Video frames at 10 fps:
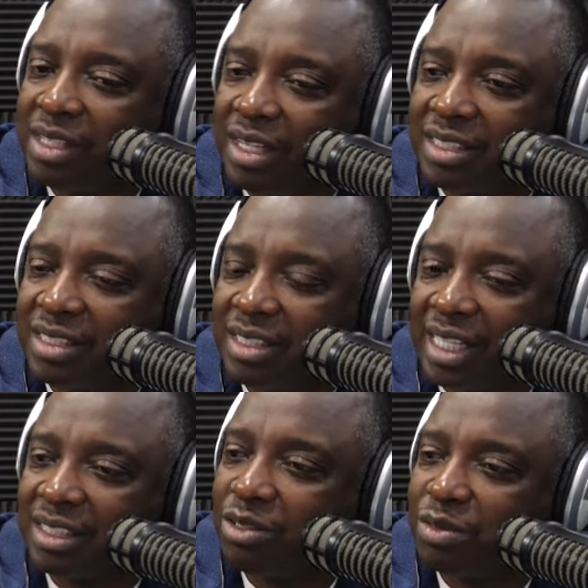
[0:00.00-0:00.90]
as
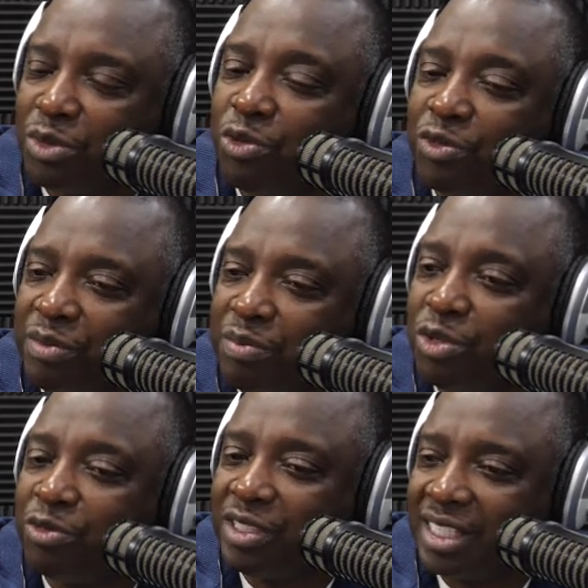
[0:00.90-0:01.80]
like those
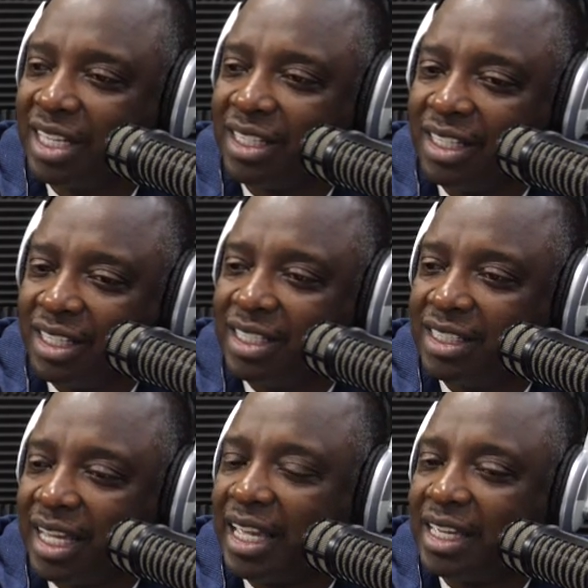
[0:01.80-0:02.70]
movies that in
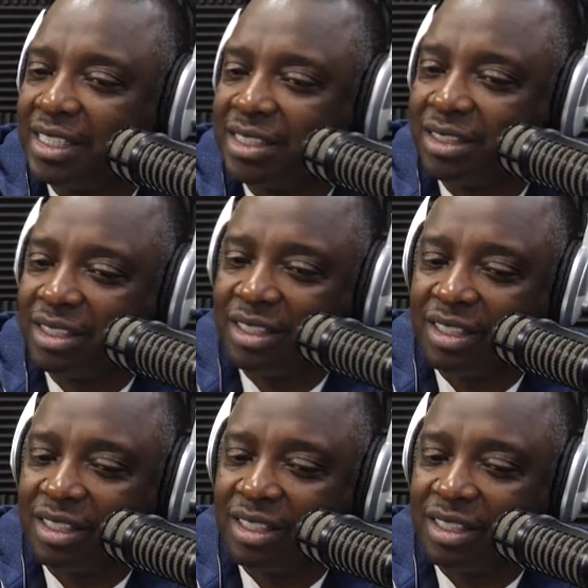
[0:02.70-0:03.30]
days or